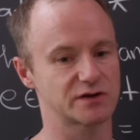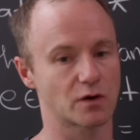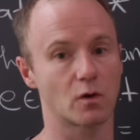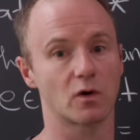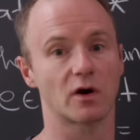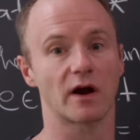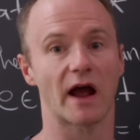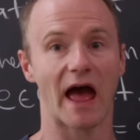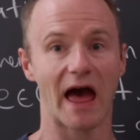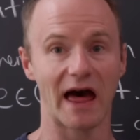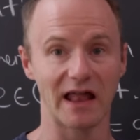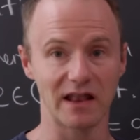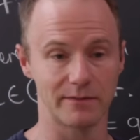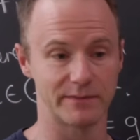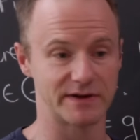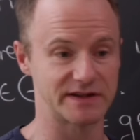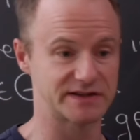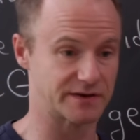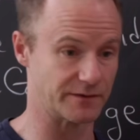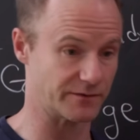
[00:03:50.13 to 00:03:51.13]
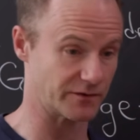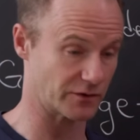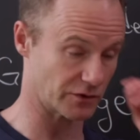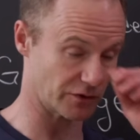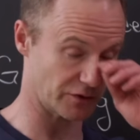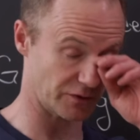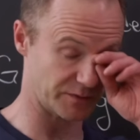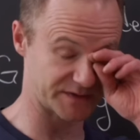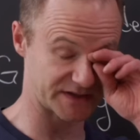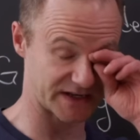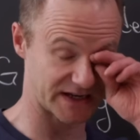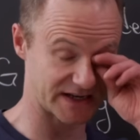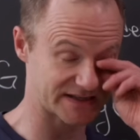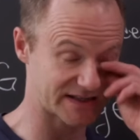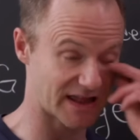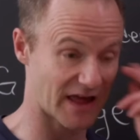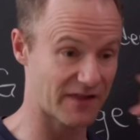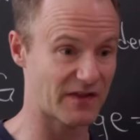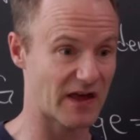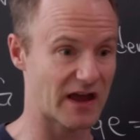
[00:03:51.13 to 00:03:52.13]
or elements of groups, is
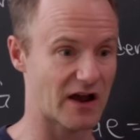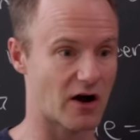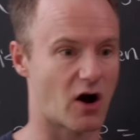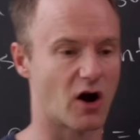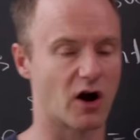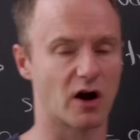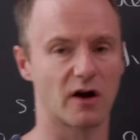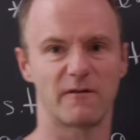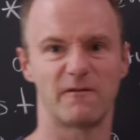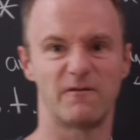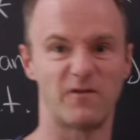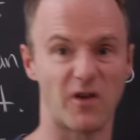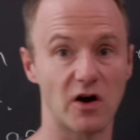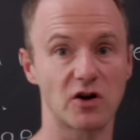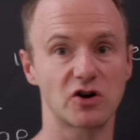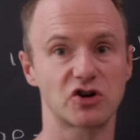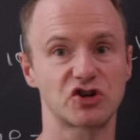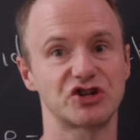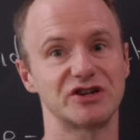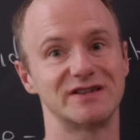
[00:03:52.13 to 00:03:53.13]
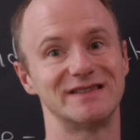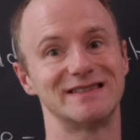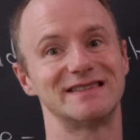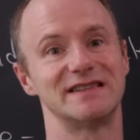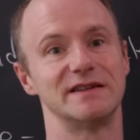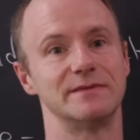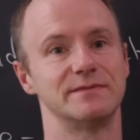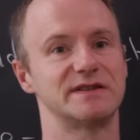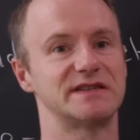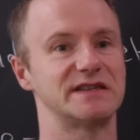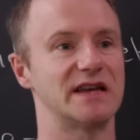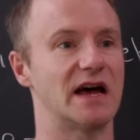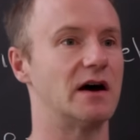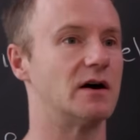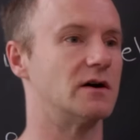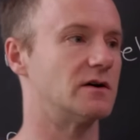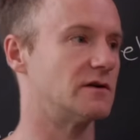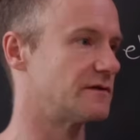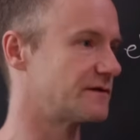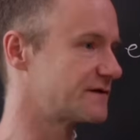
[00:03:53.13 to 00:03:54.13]
that they are functions
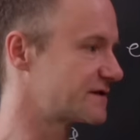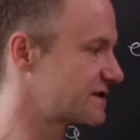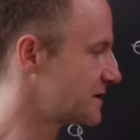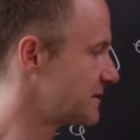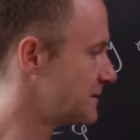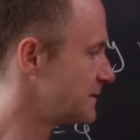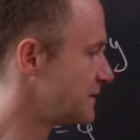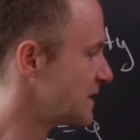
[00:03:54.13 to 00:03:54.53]
themselves.